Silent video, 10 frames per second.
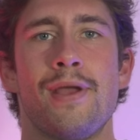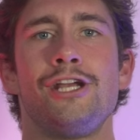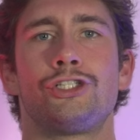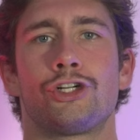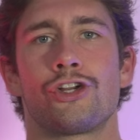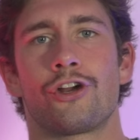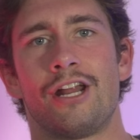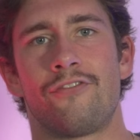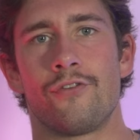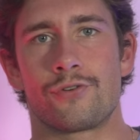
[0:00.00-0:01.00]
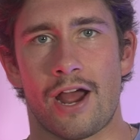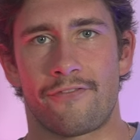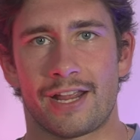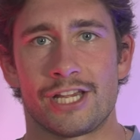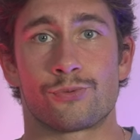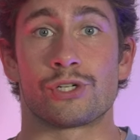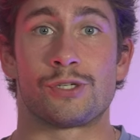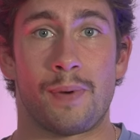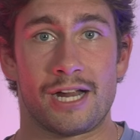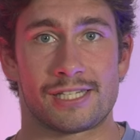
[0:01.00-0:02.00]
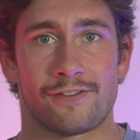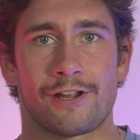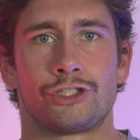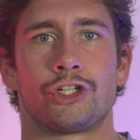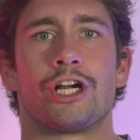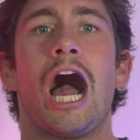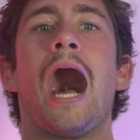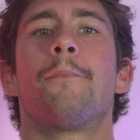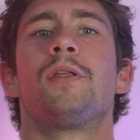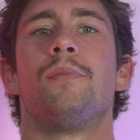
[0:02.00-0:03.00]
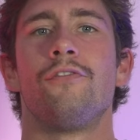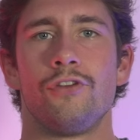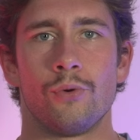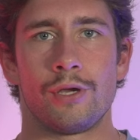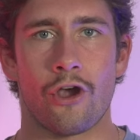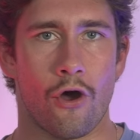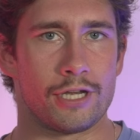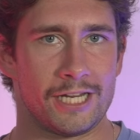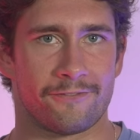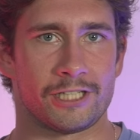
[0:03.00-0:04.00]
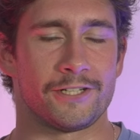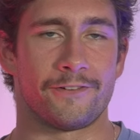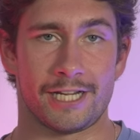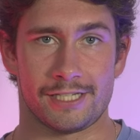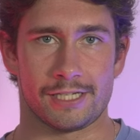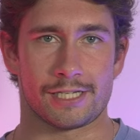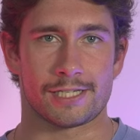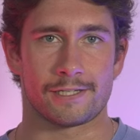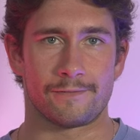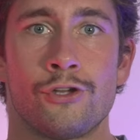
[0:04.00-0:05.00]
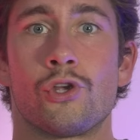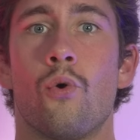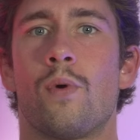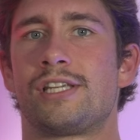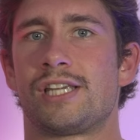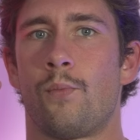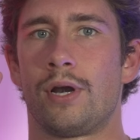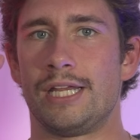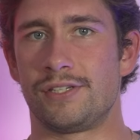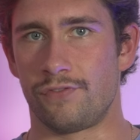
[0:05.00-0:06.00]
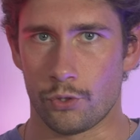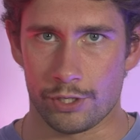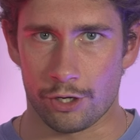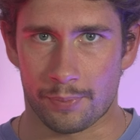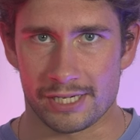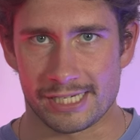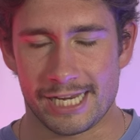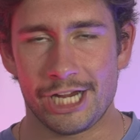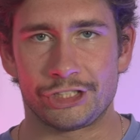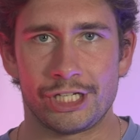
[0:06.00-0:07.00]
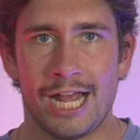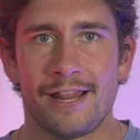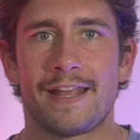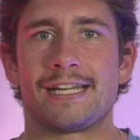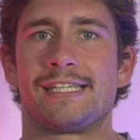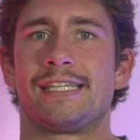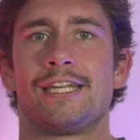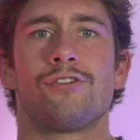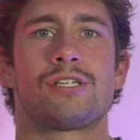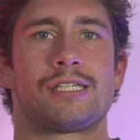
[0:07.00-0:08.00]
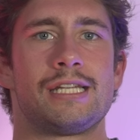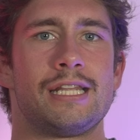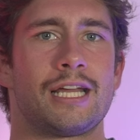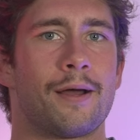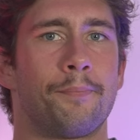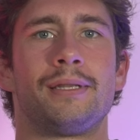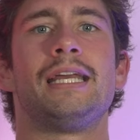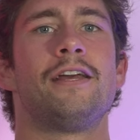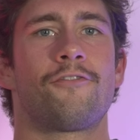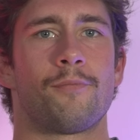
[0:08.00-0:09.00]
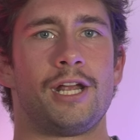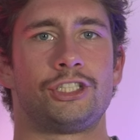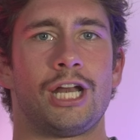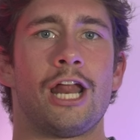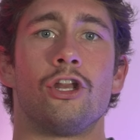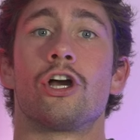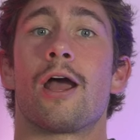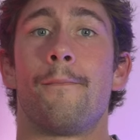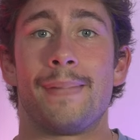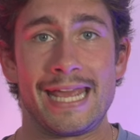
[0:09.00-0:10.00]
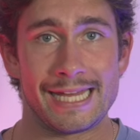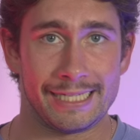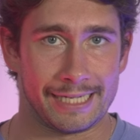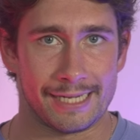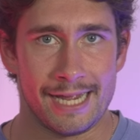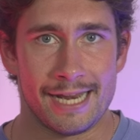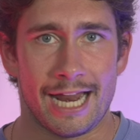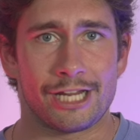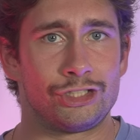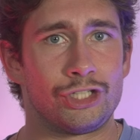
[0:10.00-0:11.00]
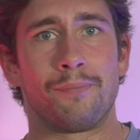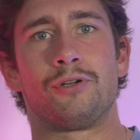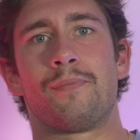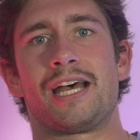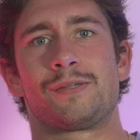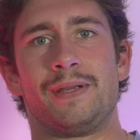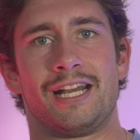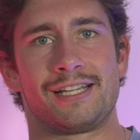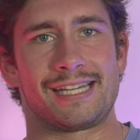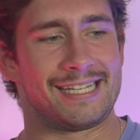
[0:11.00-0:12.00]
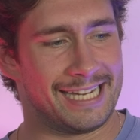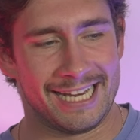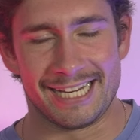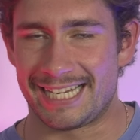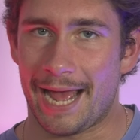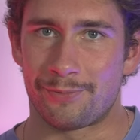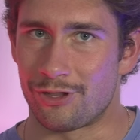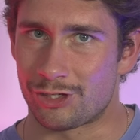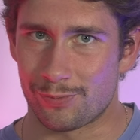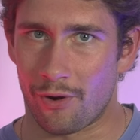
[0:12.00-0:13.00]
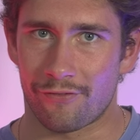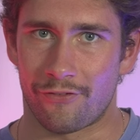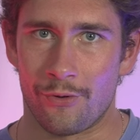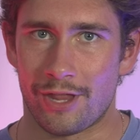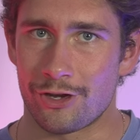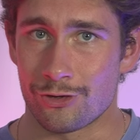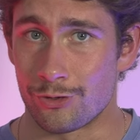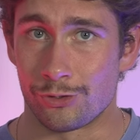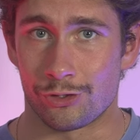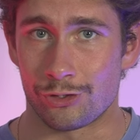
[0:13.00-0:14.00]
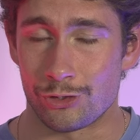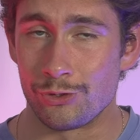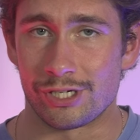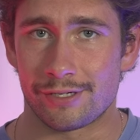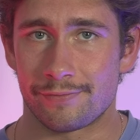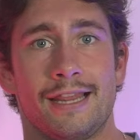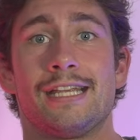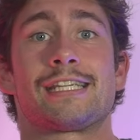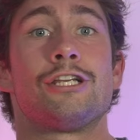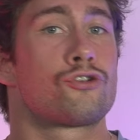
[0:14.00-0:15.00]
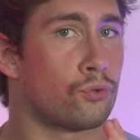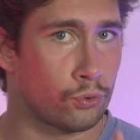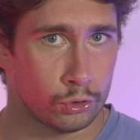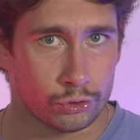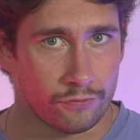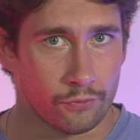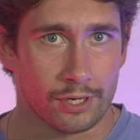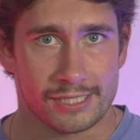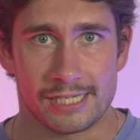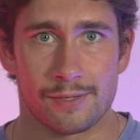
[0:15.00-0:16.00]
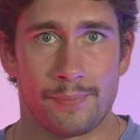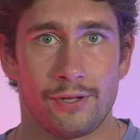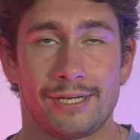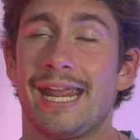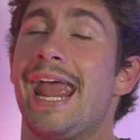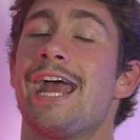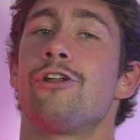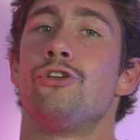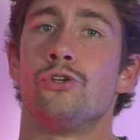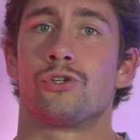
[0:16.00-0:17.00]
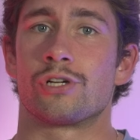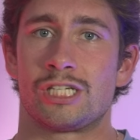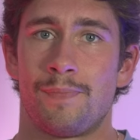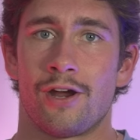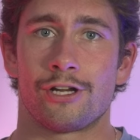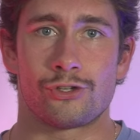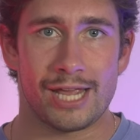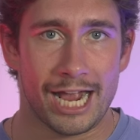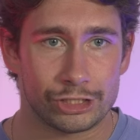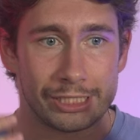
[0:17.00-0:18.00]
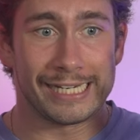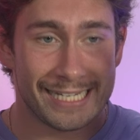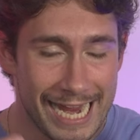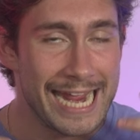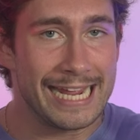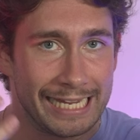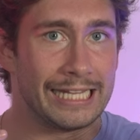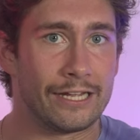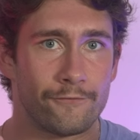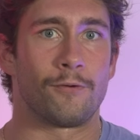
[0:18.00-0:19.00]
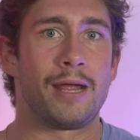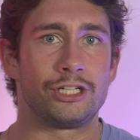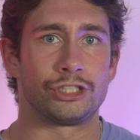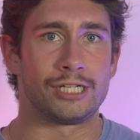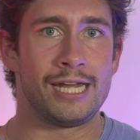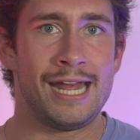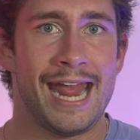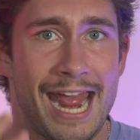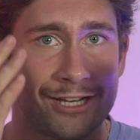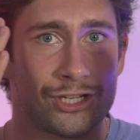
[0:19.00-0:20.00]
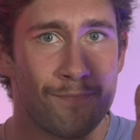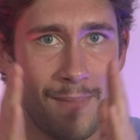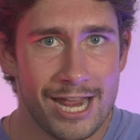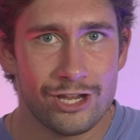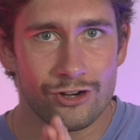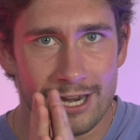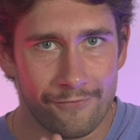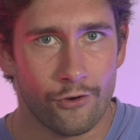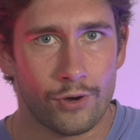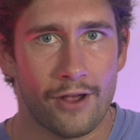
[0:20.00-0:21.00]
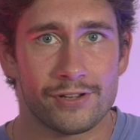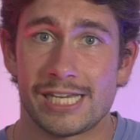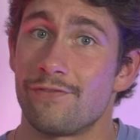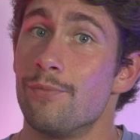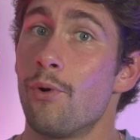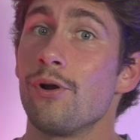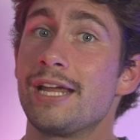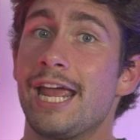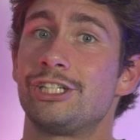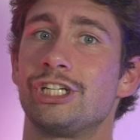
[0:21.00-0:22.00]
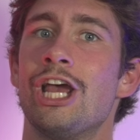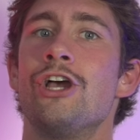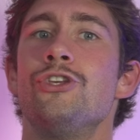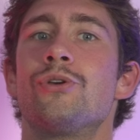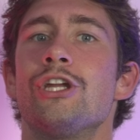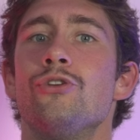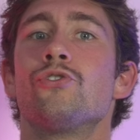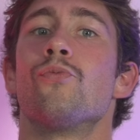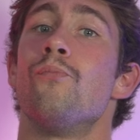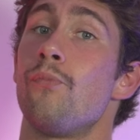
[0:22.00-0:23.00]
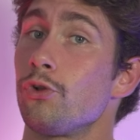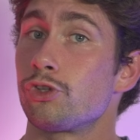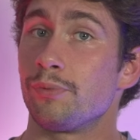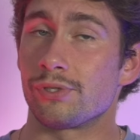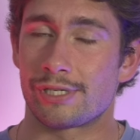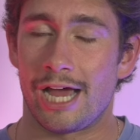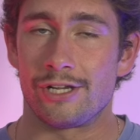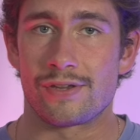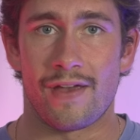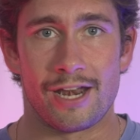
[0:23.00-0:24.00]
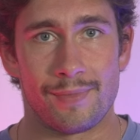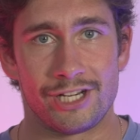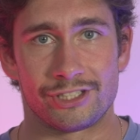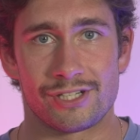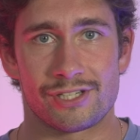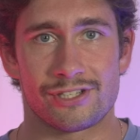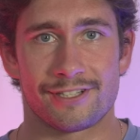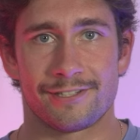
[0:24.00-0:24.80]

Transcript: Make sure your infographic is responsive, ensuring optimal viewing on different devices. So when someone is viewing your presentation, they can still see the complete information and look appealing, not a jumbled mess because it didn't adapt to the smartphone that your user is using. This is crucial for accessibility and user experience so they actually take in the information. And to make your infographics even more engaging, you can use multiple styles of animations.